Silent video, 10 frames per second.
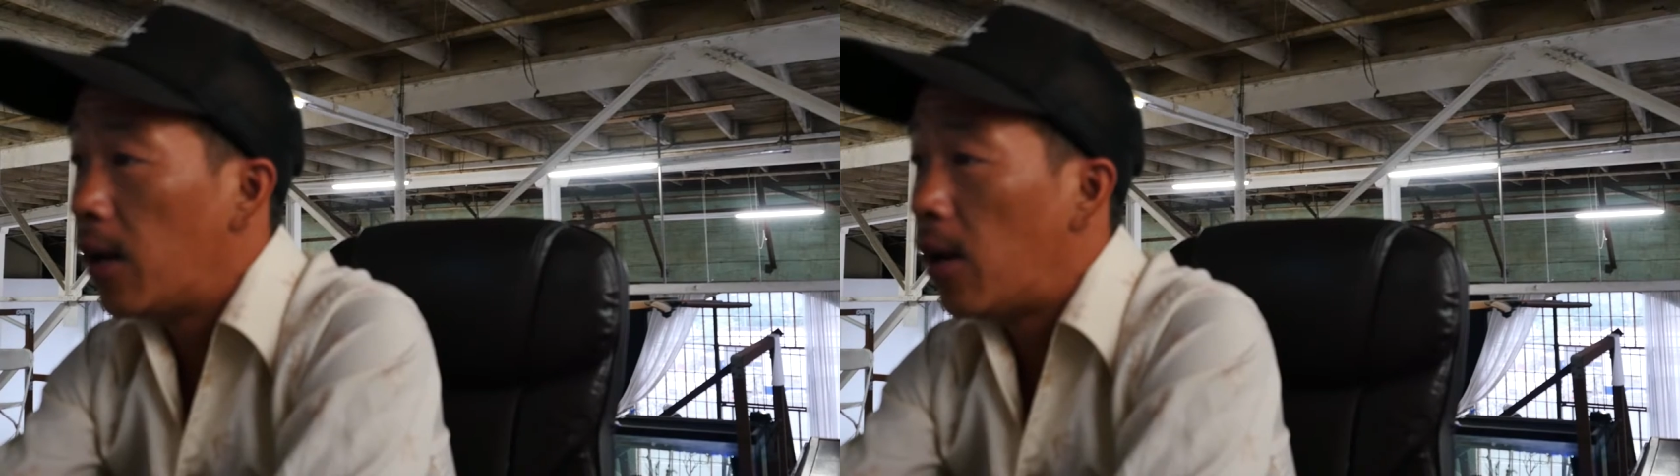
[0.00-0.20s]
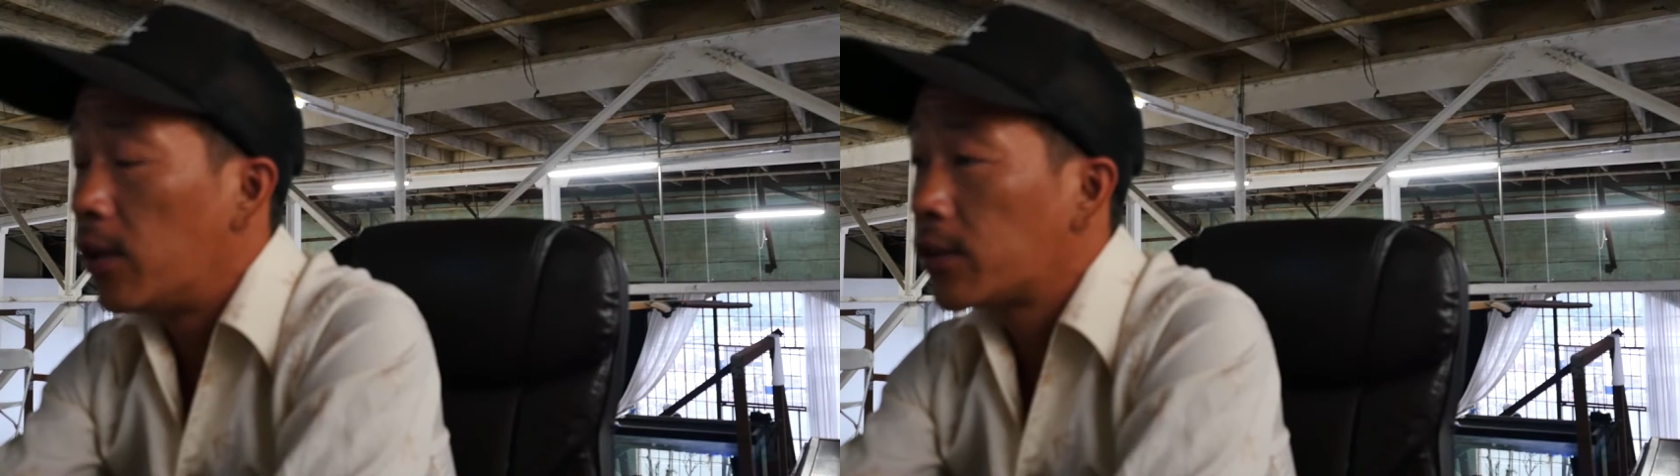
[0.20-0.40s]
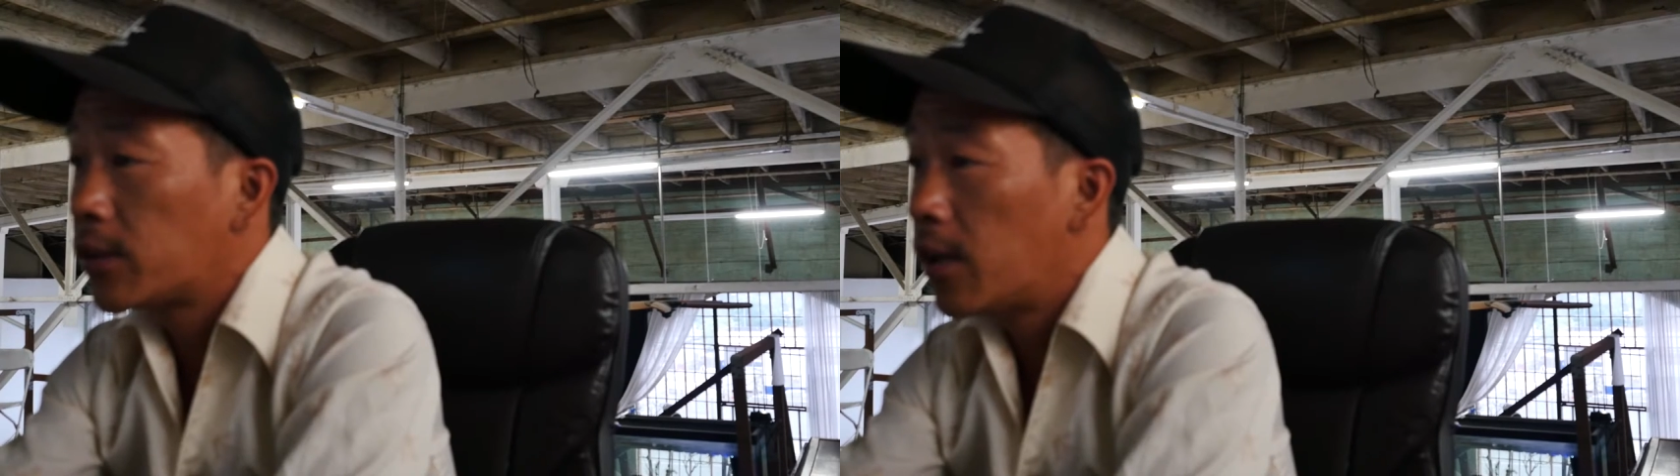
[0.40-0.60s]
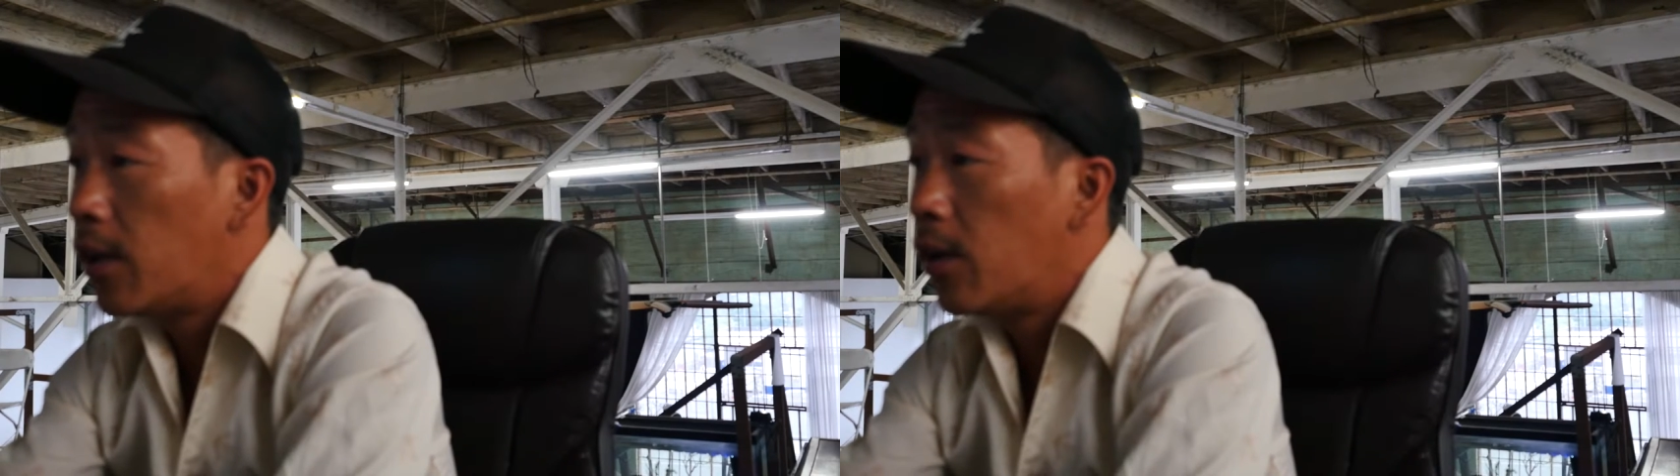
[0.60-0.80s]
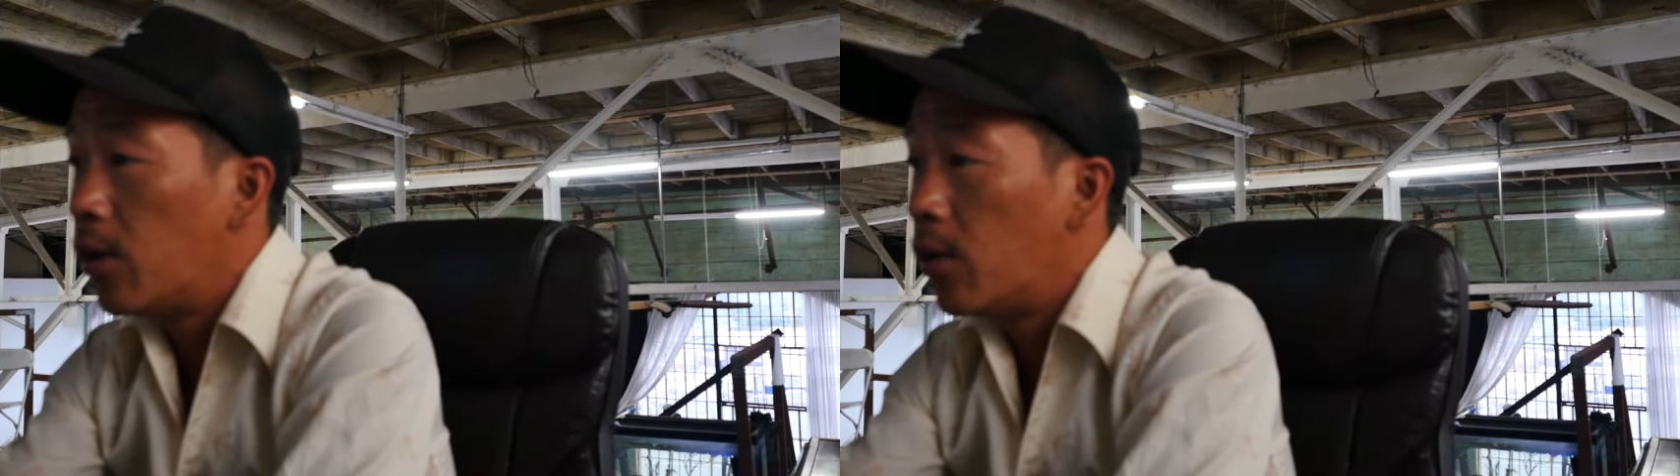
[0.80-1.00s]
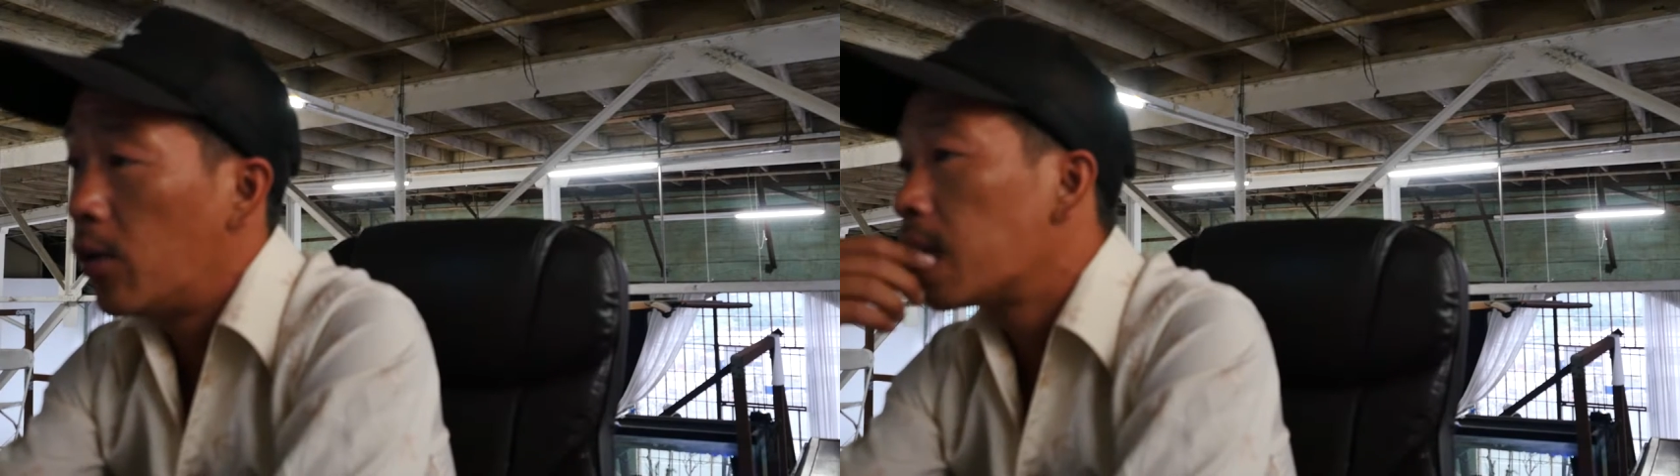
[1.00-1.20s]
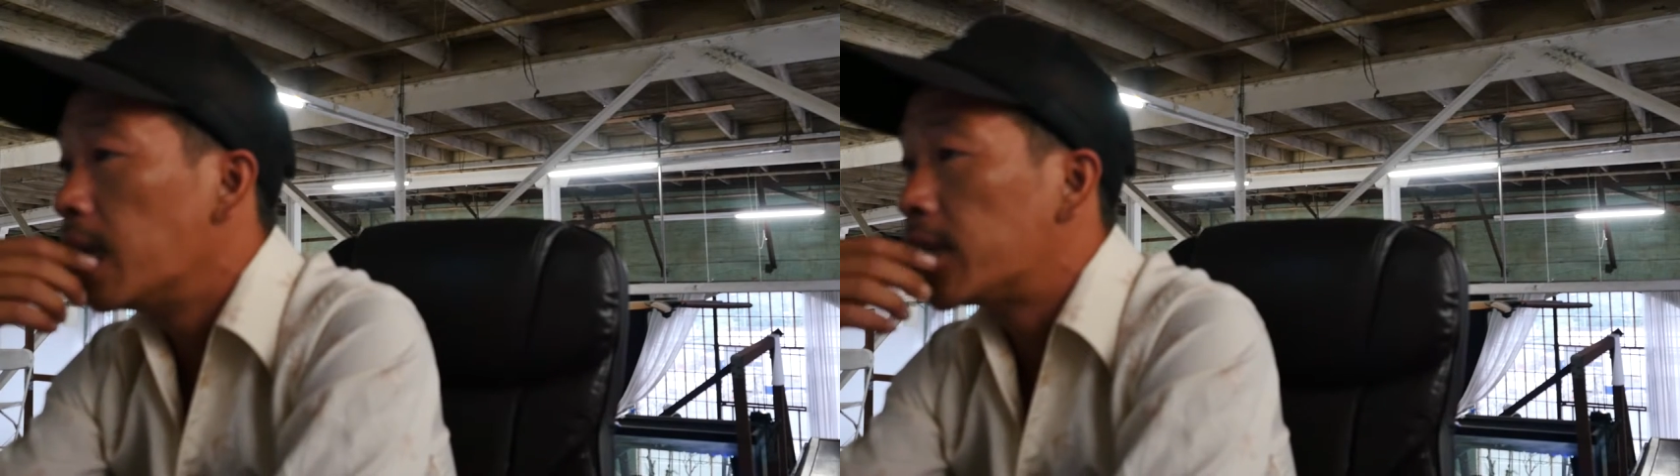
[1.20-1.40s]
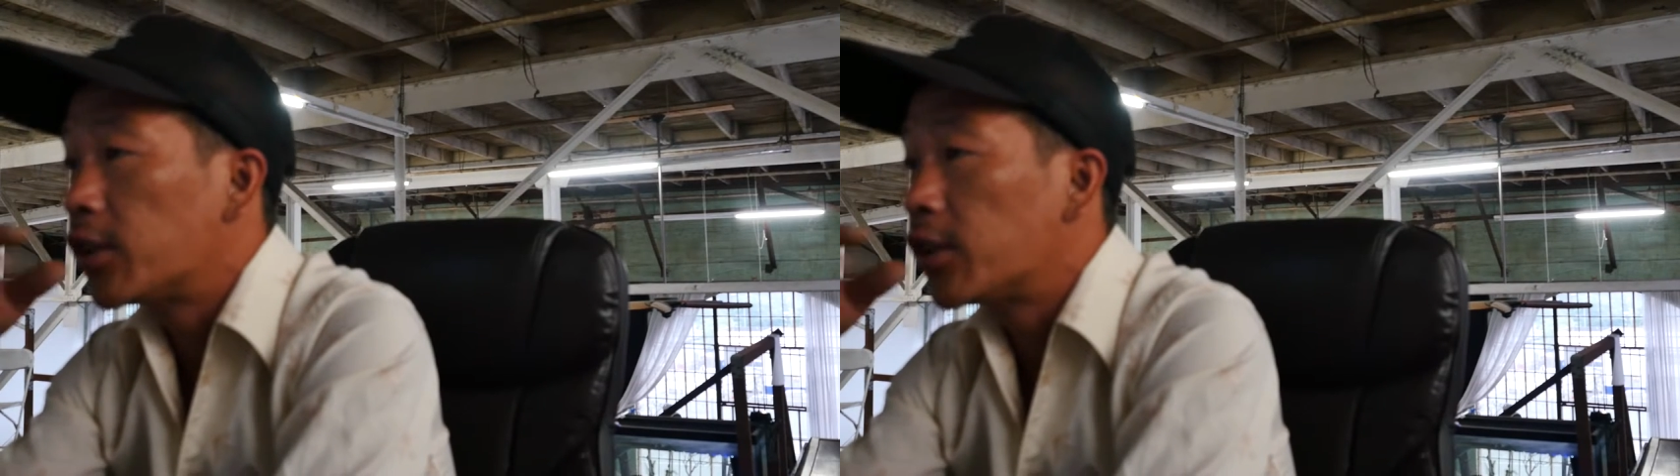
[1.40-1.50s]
Also, it's